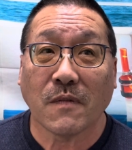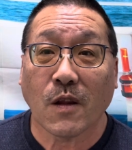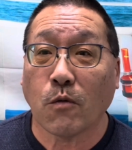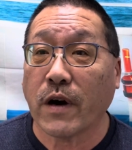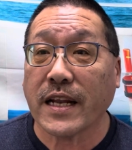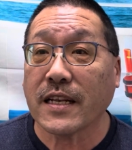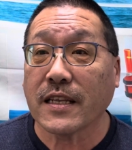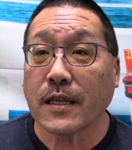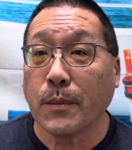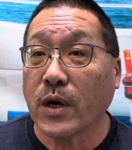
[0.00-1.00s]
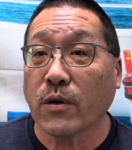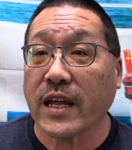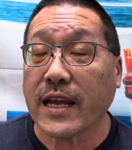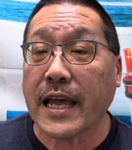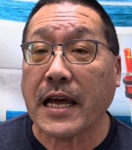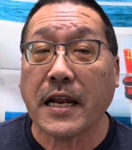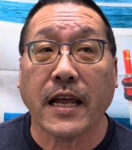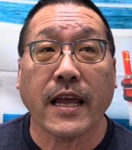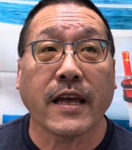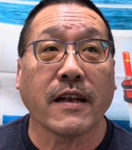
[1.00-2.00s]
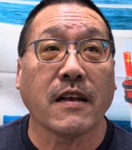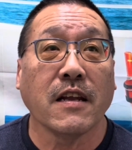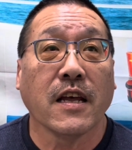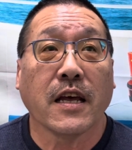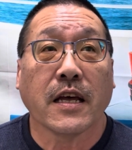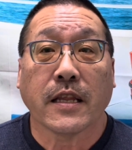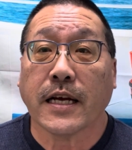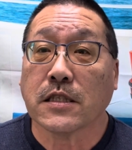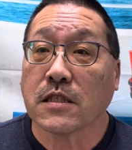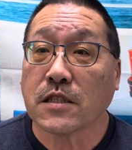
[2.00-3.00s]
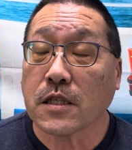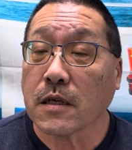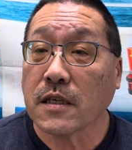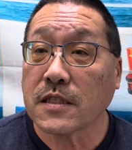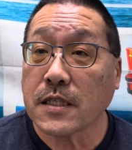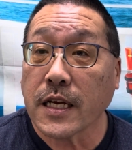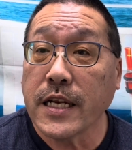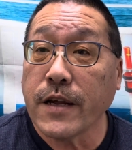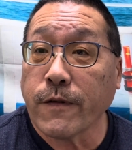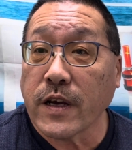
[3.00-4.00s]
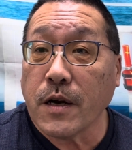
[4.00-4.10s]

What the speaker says: rent the building, and that's a significant